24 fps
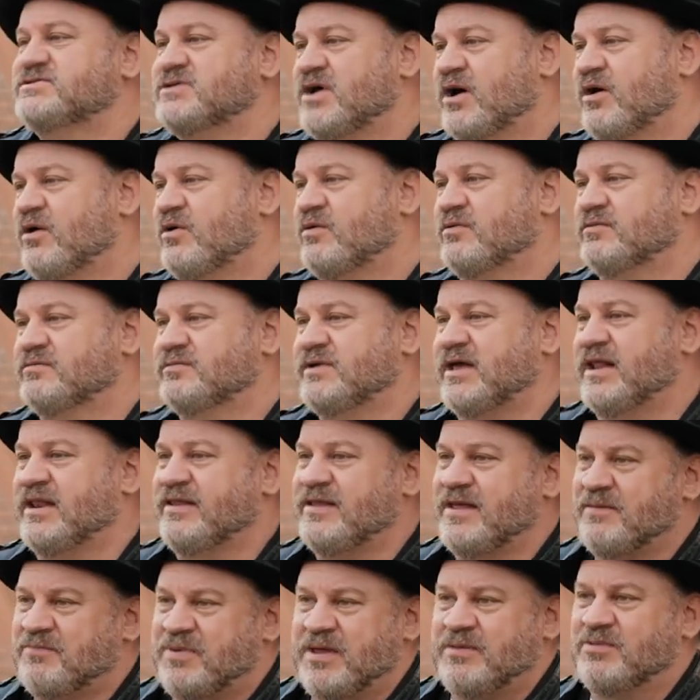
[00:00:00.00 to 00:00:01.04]
So,
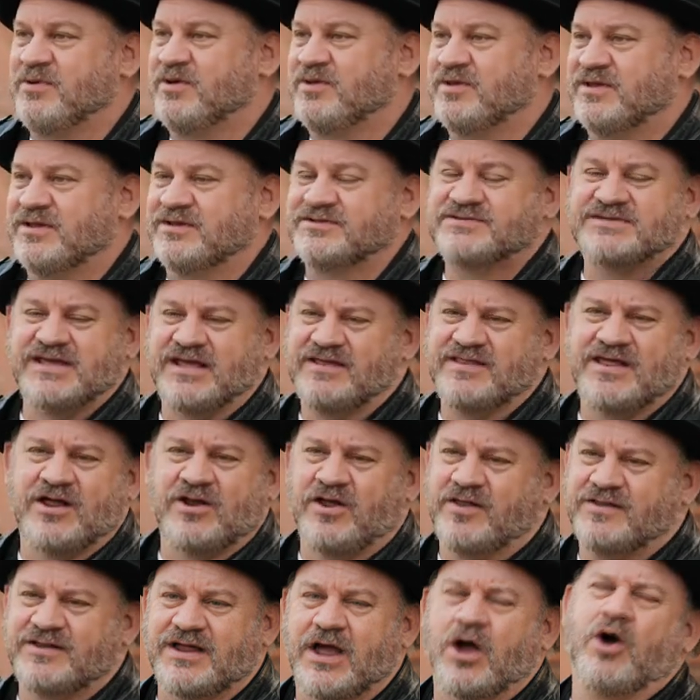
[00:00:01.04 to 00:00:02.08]
and people say that
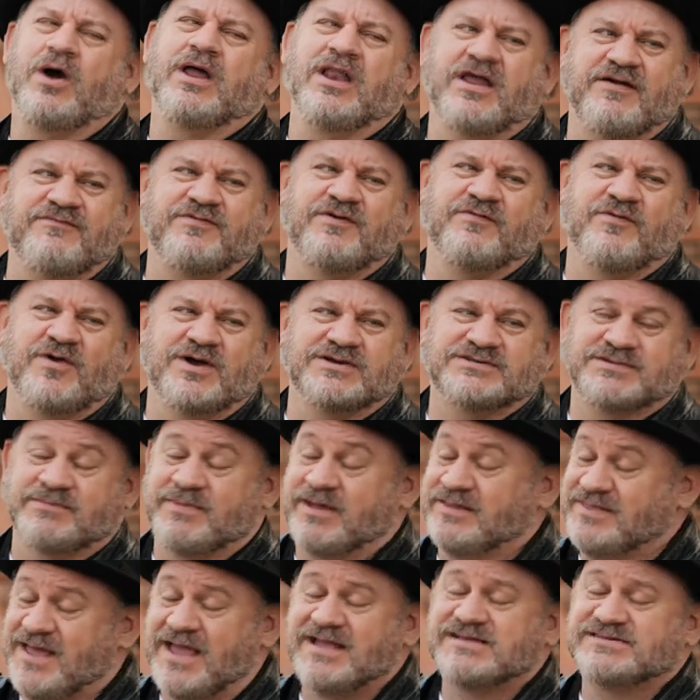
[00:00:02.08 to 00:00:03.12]
all the time. Oh, I love your voice. I'm
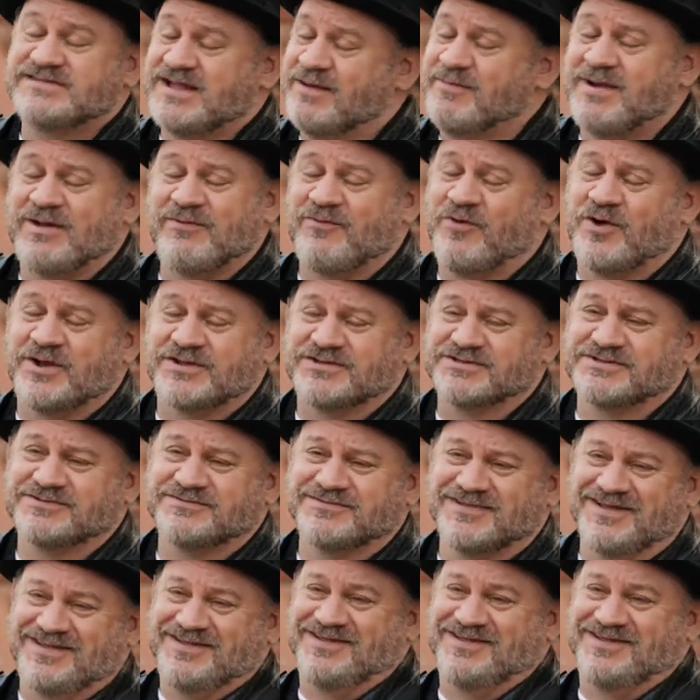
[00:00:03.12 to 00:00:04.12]
like, thanks, not my voice.